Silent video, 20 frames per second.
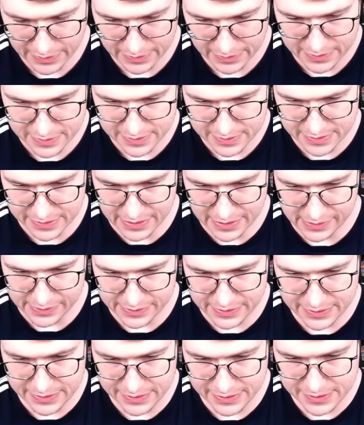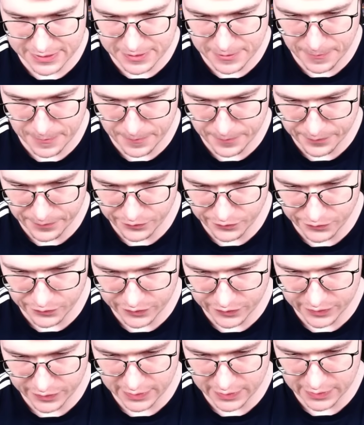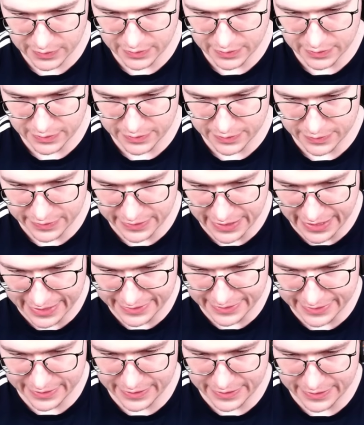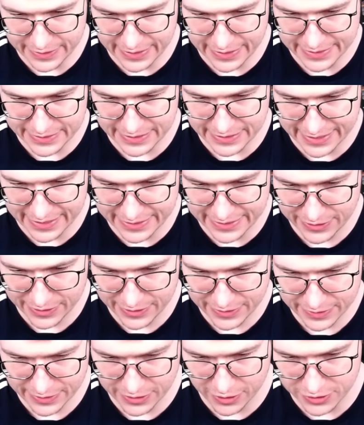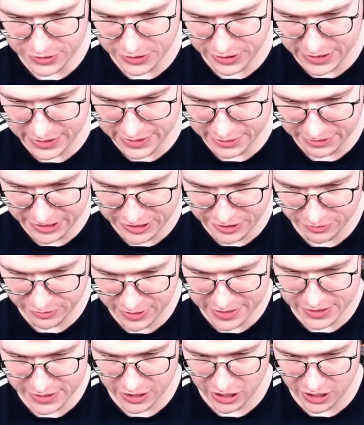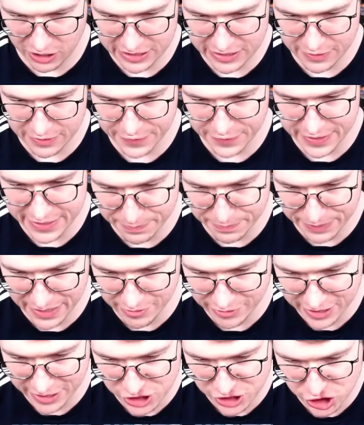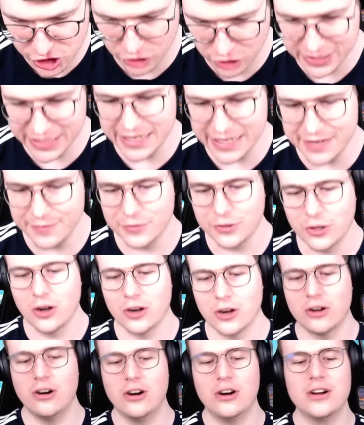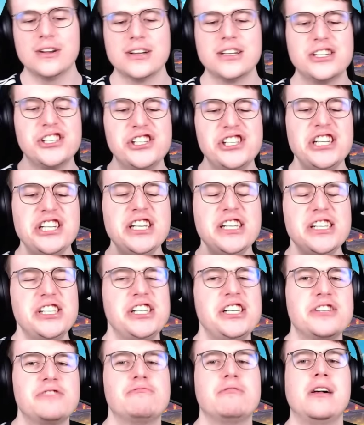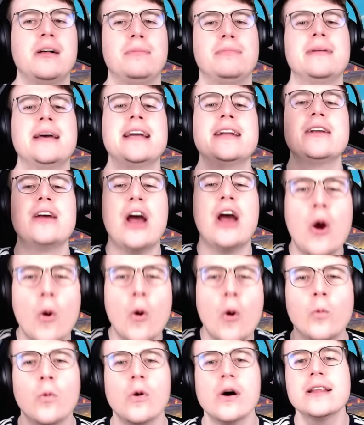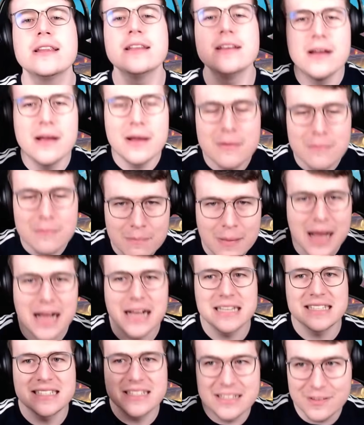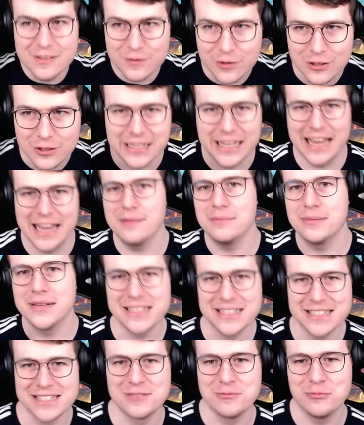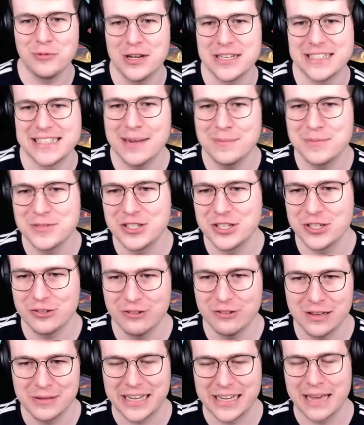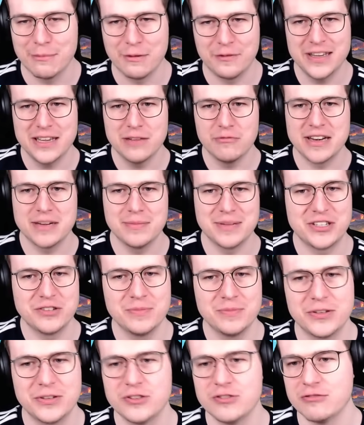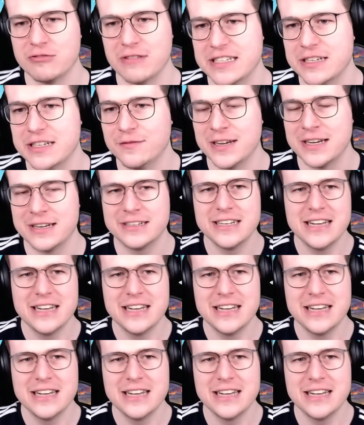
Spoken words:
Skeletons. Lightning, next lightning. Also kill the recruit, let's go. And I think the Baby Dragon should even log on. GG's, well played. What a masterful gameplay this was. Absolutely incredible game. I think it went a bit too aggressive, and